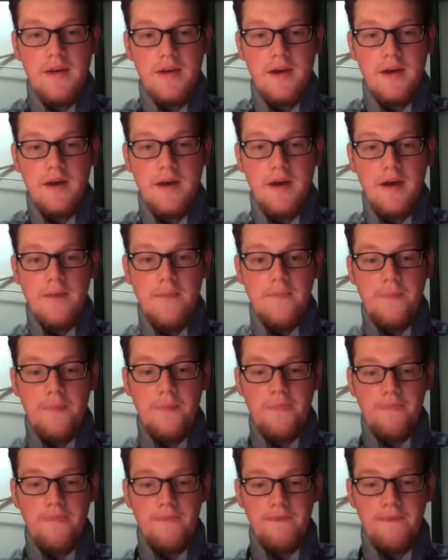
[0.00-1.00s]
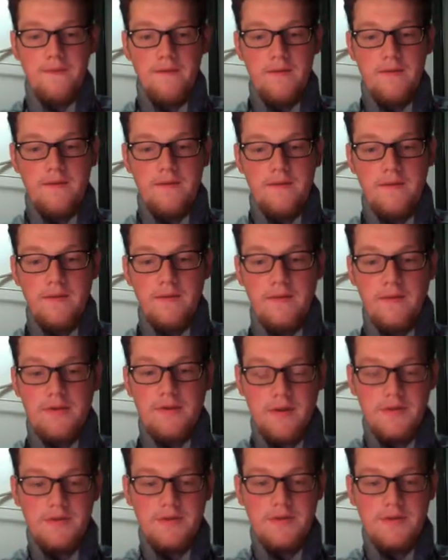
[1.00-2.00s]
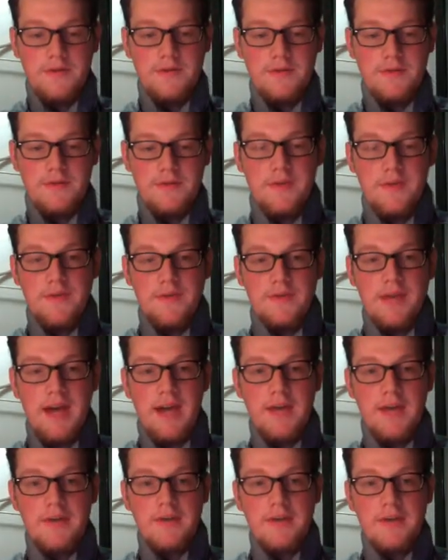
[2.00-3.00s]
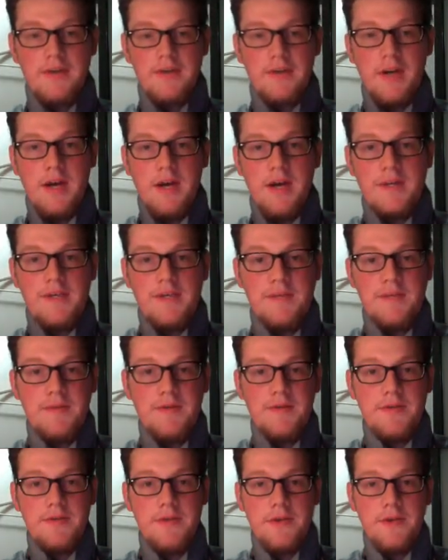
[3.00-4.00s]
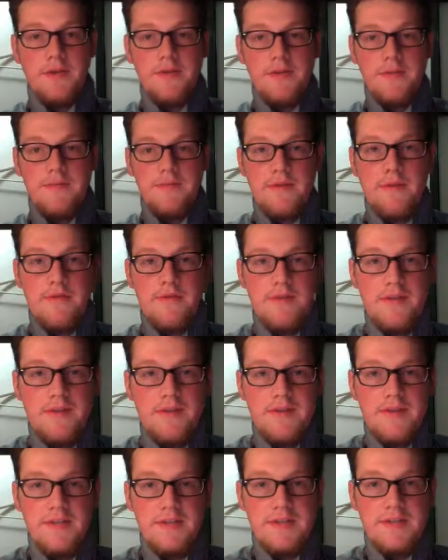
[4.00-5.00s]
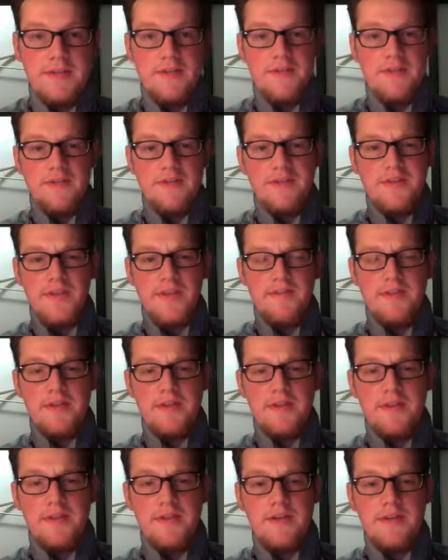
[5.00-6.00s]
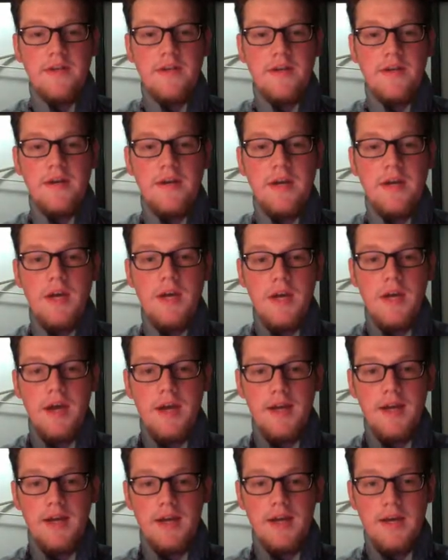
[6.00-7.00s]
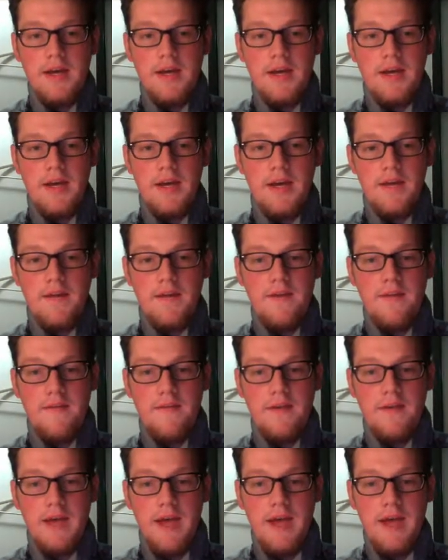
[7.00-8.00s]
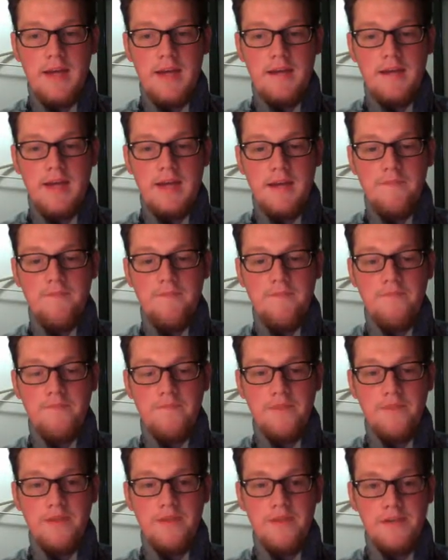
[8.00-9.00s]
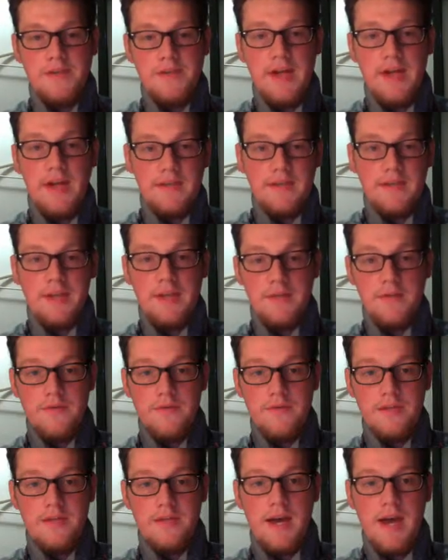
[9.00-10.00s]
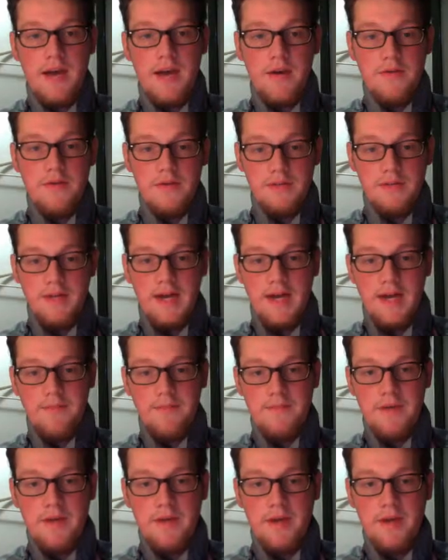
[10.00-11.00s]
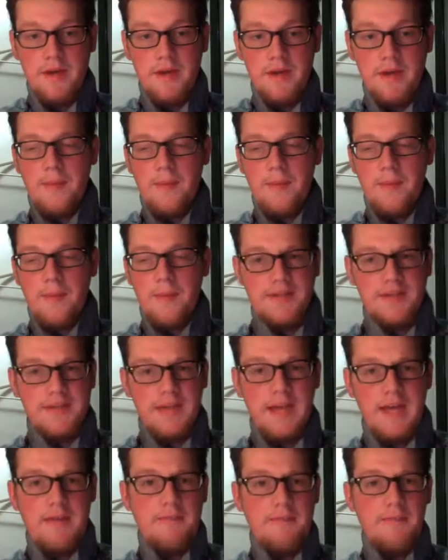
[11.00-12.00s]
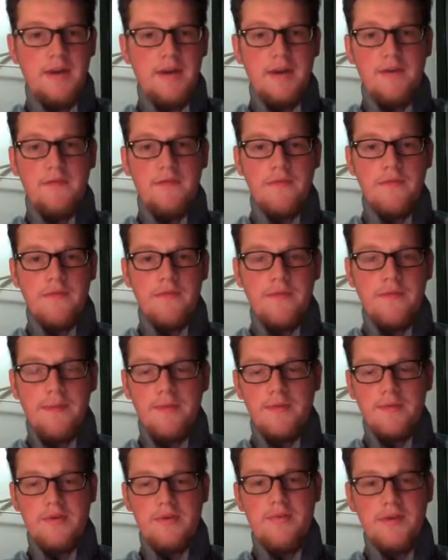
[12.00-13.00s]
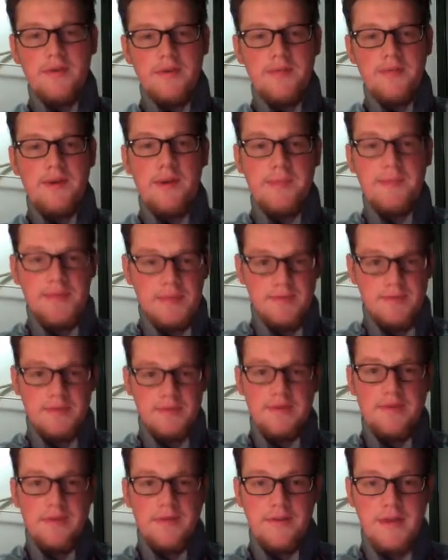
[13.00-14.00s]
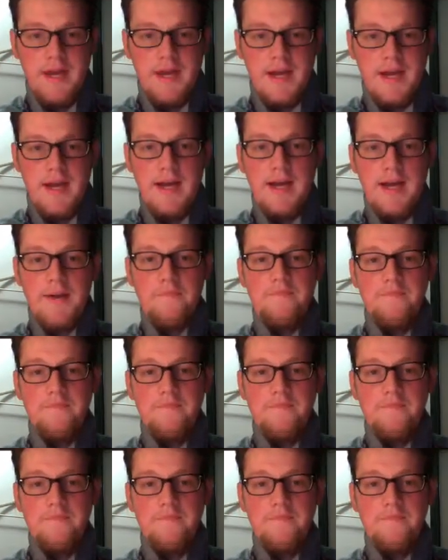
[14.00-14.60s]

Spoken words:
Um, the story goes that there was a newscaster some years ago, around the 60s or the 70s, around there, and he had this knot that he used to tie all the time. Don't remember his name. I don't really remember too much about it, but that was the story that I got.